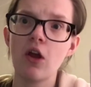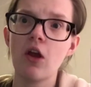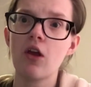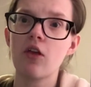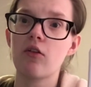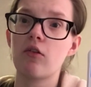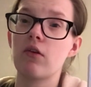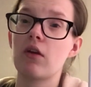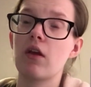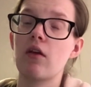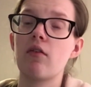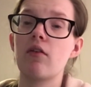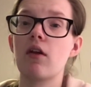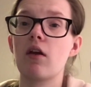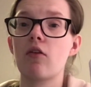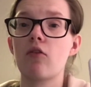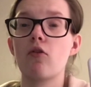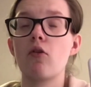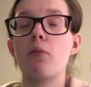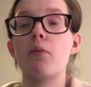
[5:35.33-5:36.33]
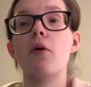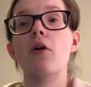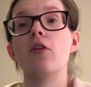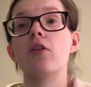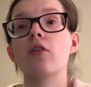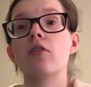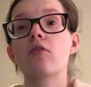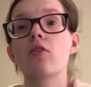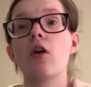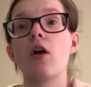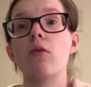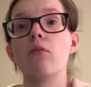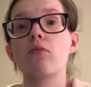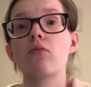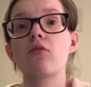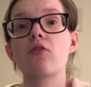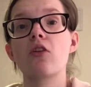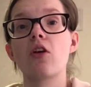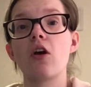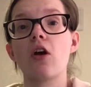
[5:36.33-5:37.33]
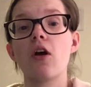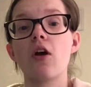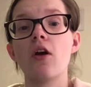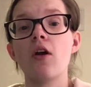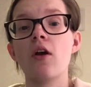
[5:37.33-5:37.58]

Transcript: So it gives you that sort of bonding time to